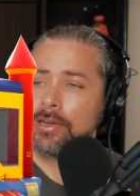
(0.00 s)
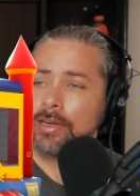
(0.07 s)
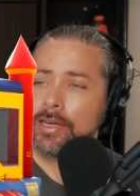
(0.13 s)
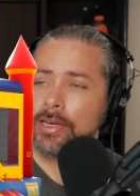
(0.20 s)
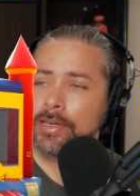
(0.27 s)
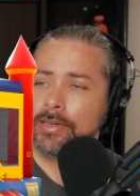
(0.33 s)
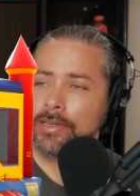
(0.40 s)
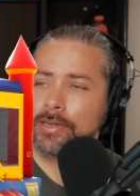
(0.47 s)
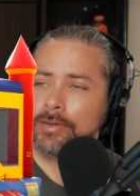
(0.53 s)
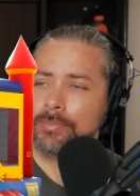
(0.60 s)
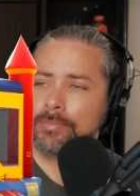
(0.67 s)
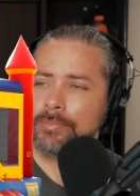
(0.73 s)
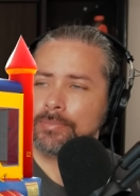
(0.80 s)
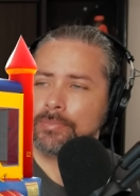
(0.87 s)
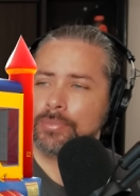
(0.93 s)
and
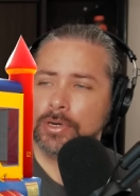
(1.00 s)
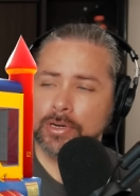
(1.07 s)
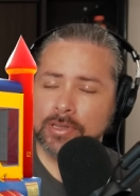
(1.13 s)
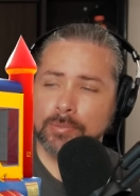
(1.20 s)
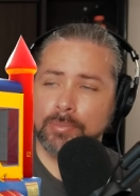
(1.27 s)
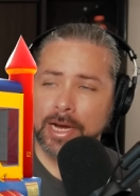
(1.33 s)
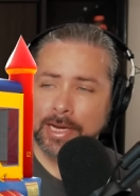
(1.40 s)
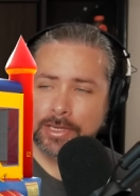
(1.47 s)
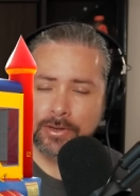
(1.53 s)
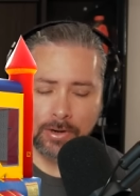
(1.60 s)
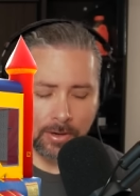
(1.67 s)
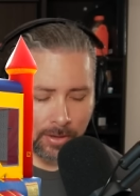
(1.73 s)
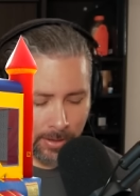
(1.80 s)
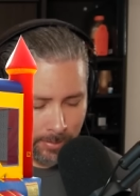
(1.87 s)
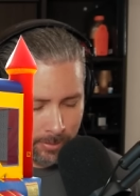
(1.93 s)
put it in the
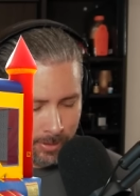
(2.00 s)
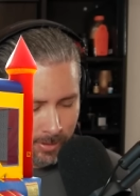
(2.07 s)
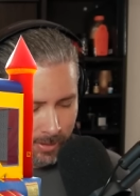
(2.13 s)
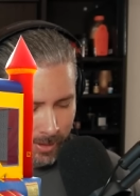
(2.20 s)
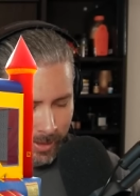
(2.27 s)
backyard and took the